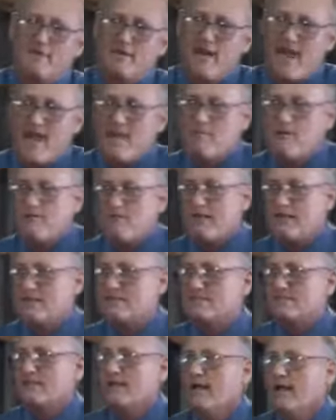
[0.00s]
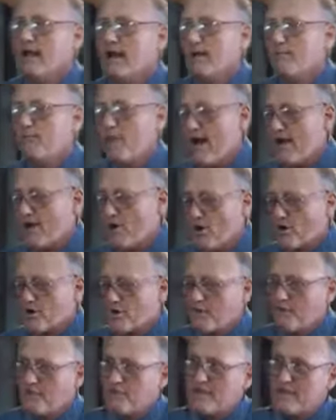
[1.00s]
name of his
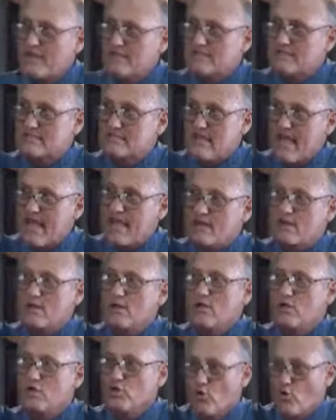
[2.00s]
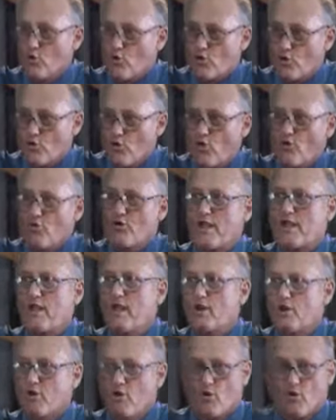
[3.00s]
biography is Take Your Glory,
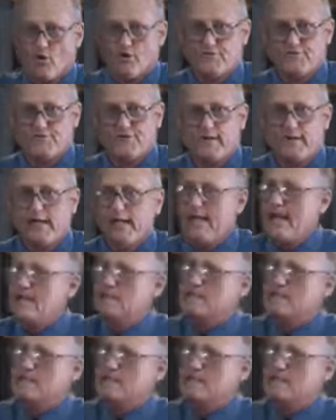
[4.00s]
Lord. He